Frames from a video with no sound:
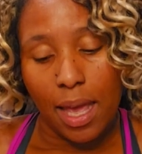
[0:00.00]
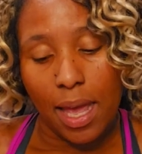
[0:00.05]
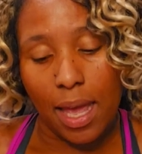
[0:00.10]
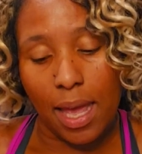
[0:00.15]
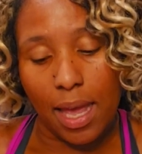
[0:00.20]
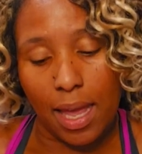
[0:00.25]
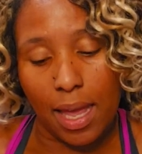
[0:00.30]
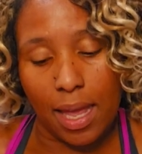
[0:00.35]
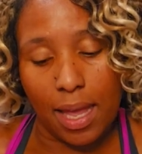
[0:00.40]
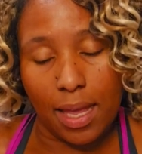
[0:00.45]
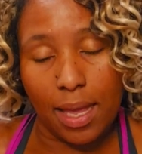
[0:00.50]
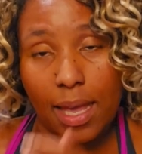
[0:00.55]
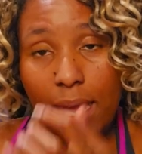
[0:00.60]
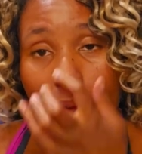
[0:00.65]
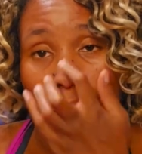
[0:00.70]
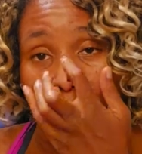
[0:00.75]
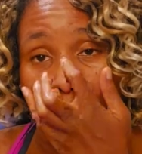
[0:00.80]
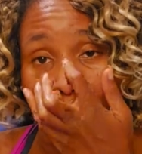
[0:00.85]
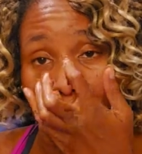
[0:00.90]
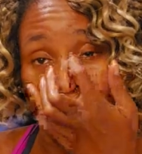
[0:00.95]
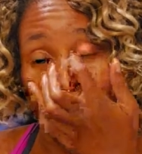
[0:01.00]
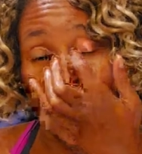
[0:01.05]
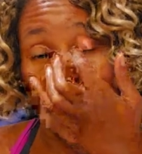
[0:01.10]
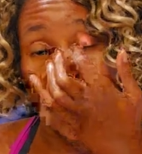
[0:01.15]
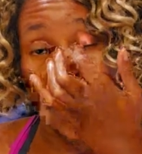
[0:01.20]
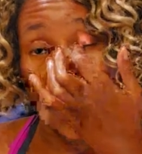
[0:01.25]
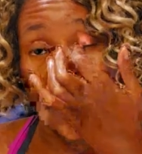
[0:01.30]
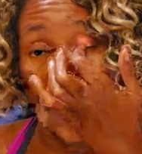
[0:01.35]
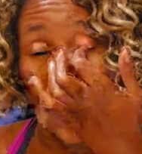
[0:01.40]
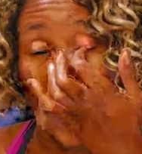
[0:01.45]
and
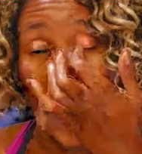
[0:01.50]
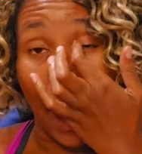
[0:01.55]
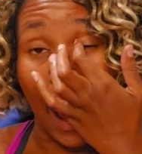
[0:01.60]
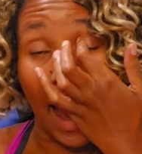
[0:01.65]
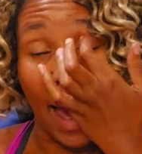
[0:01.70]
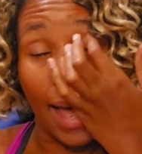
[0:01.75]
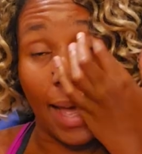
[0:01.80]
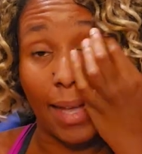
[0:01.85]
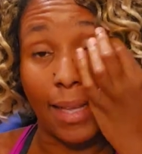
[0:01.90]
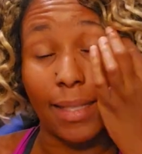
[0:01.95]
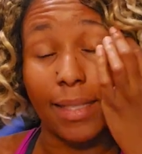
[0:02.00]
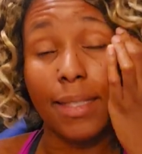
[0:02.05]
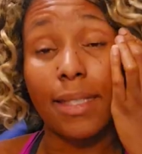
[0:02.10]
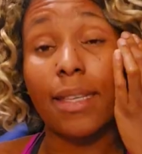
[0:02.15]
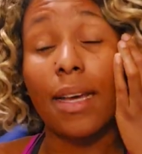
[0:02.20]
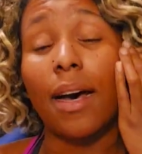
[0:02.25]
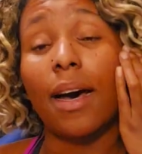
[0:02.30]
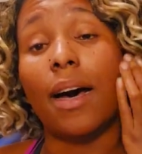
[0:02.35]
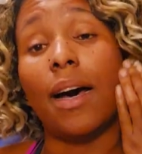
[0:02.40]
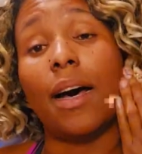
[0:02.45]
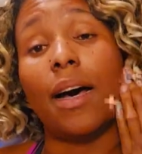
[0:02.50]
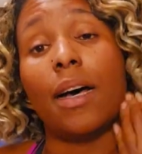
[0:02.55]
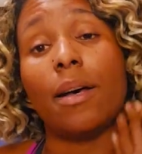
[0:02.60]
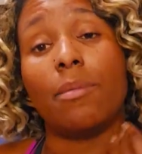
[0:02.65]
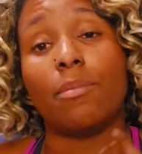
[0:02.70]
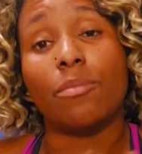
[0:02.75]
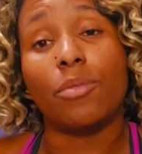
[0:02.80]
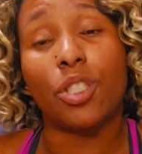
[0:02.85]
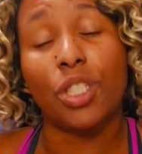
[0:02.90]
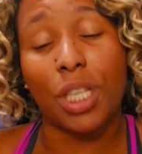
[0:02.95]
Katie has
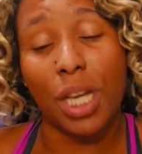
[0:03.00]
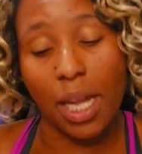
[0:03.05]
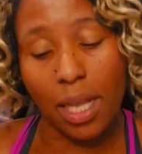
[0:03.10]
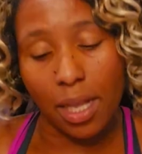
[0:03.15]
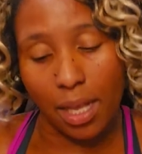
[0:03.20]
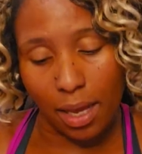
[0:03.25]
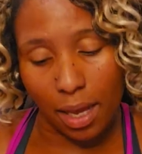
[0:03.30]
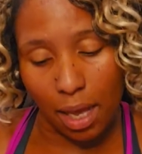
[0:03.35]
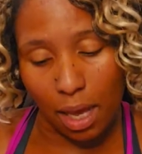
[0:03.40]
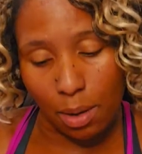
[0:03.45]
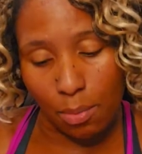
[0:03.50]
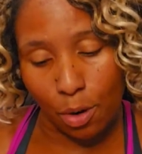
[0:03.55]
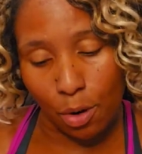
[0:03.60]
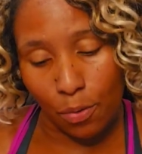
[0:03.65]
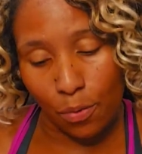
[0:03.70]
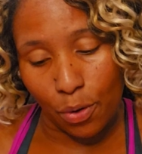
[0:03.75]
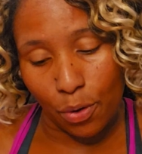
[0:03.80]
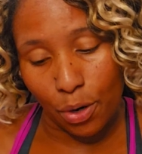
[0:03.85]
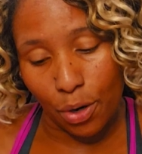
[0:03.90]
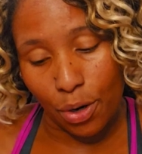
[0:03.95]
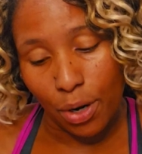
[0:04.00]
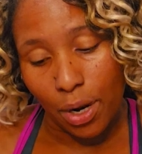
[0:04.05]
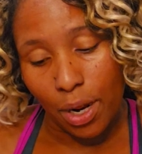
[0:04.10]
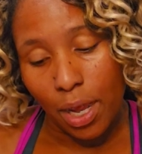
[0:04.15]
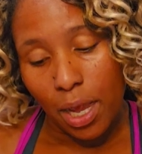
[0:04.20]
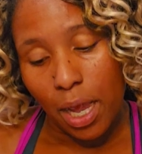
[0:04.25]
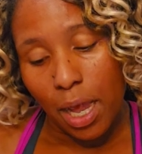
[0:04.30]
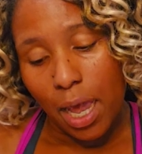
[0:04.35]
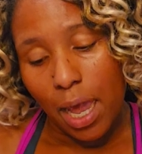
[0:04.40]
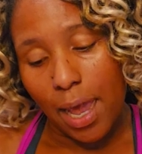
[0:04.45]
um, Shannon come over,
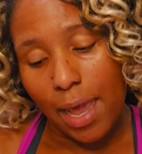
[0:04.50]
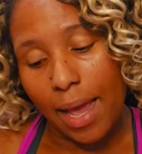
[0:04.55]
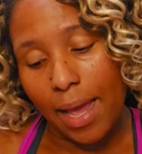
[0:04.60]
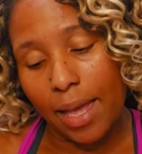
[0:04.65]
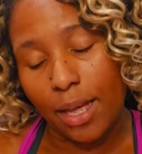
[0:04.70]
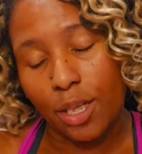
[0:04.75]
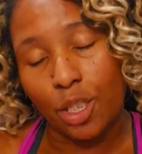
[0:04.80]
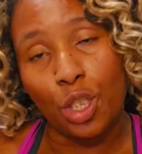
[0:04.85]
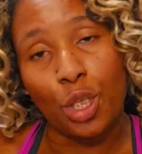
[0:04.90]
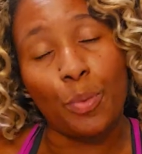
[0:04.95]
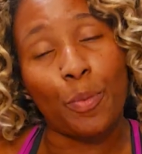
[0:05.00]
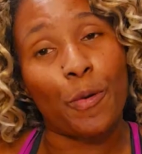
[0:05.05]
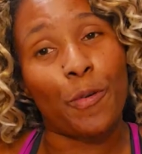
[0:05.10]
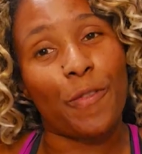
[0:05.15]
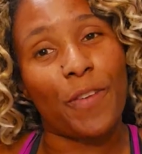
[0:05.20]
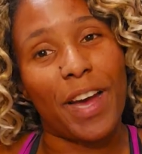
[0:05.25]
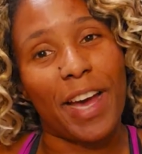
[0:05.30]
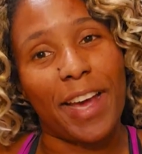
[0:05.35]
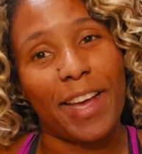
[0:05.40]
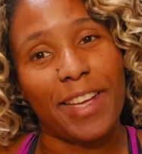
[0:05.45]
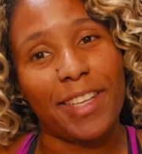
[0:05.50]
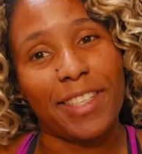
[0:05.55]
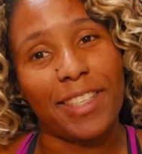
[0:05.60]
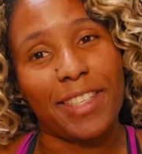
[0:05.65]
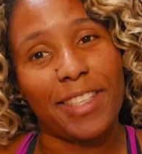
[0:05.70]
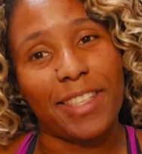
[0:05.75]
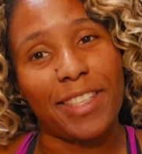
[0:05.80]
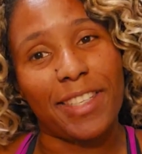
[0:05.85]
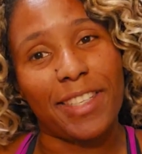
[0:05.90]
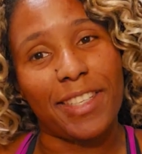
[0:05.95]
and she provides
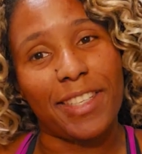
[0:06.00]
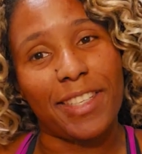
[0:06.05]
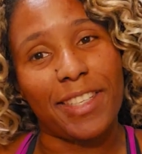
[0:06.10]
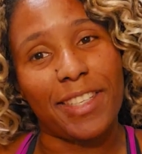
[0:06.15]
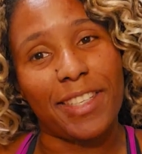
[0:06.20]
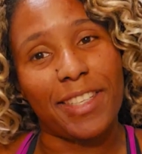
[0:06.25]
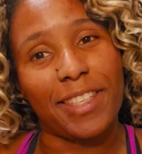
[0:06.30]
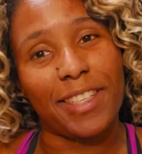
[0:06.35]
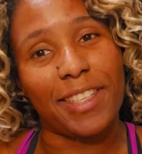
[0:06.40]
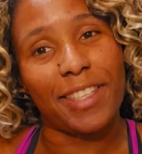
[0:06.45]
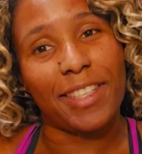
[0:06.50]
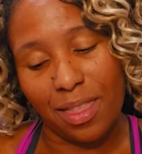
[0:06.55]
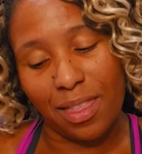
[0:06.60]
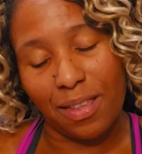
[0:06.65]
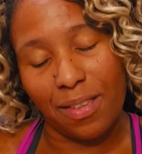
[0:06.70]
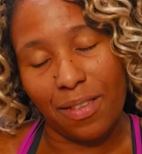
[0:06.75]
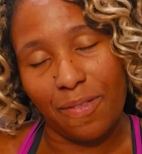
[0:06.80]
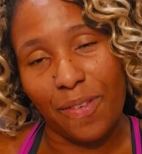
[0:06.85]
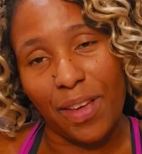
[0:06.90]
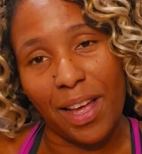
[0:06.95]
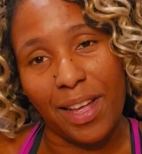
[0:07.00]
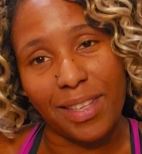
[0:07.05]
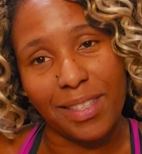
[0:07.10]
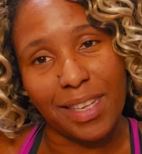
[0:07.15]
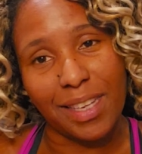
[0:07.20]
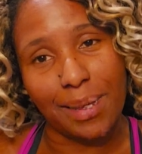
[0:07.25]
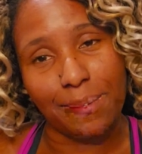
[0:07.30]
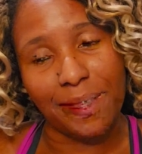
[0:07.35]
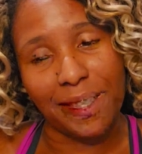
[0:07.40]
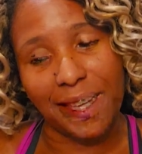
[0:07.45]
Shannon with the
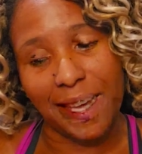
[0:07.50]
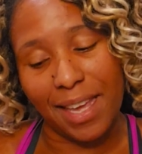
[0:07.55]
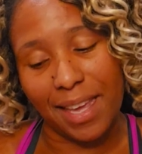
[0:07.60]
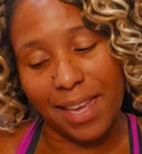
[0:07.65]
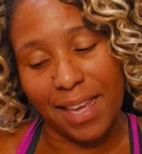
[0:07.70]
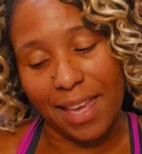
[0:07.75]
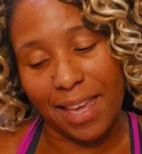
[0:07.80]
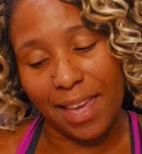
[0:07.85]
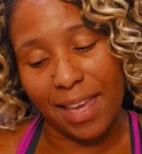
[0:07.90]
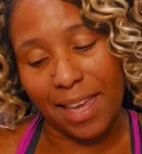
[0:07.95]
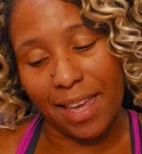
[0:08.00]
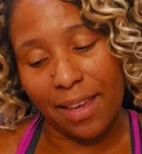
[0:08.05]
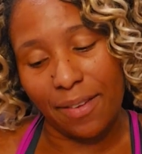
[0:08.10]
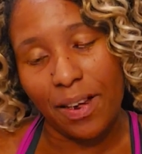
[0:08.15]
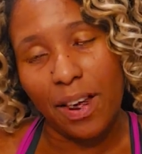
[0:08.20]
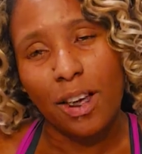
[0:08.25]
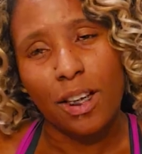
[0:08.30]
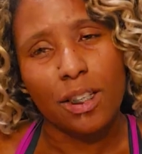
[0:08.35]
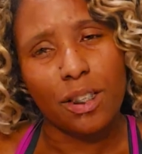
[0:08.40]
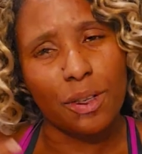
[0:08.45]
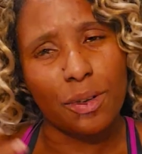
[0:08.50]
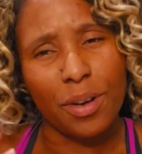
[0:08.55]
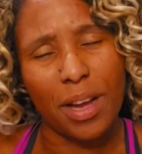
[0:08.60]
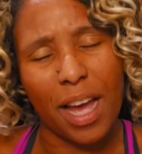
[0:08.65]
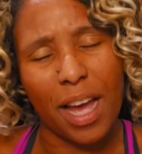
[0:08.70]
Valentine's Day gift. So they're